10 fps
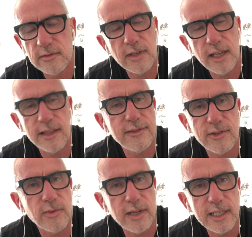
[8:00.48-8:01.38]
and the
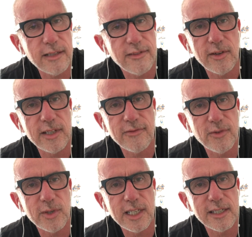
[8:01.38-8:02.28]
20, 30,
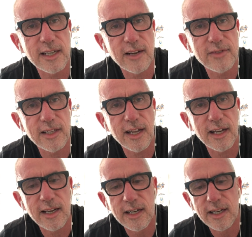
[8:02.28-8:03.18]
40 years after that,
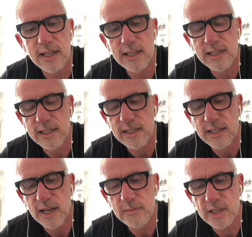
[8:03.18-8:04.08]

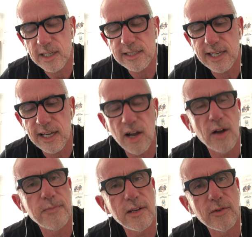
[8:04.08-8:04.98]
I'm not going to say I
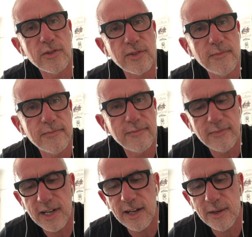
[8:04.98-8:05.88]
hope they're awesome.
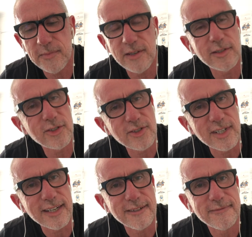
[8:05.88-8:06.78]
I hope they're interesting.